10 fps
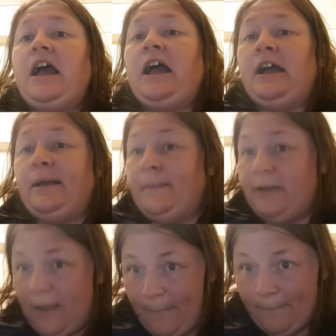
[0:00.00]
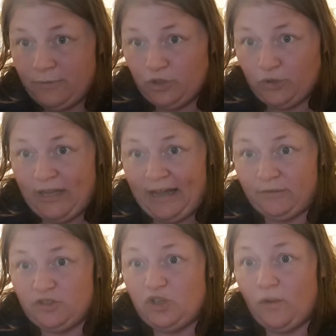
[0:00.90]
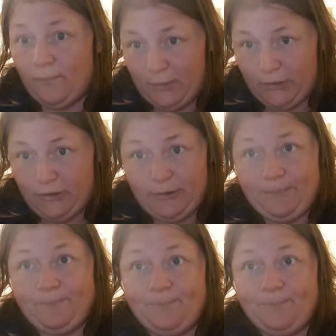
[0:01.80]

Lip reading: and 2 counts of murder.